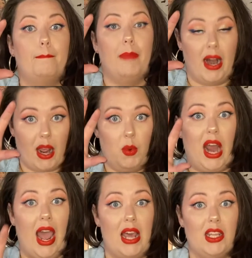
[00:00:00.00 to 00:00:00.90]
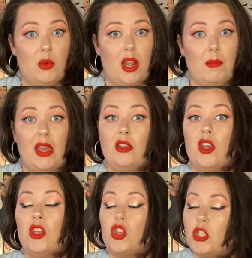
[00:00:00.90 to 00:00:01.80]
But I would highly recommend
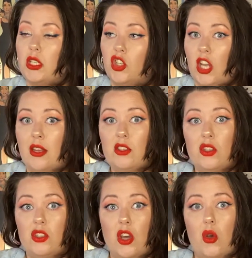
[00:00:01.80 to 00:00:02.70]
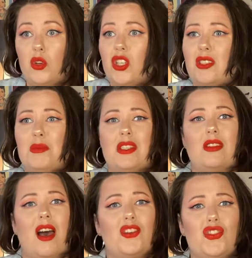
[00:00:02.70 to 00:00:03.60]
just a gentle soak. Just
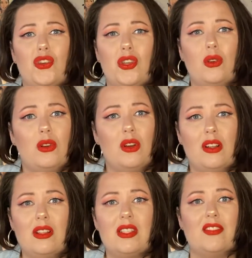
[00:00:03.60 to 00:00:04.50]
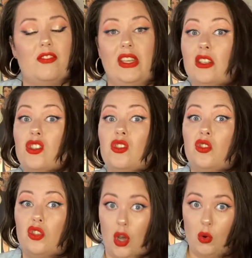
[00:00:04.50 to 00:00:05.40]
massage your cuticles. It feels
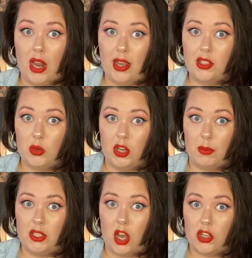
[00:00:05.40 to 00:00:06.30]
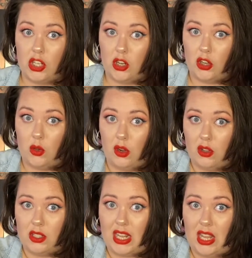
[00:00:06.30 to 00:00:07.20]
so nice when you're massaging your
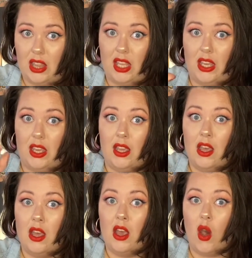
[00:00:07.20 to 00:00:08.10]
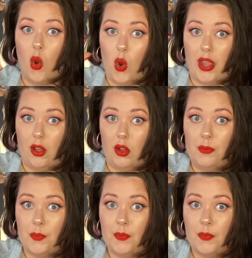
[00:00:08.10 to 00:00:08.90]
cuticles in the oil.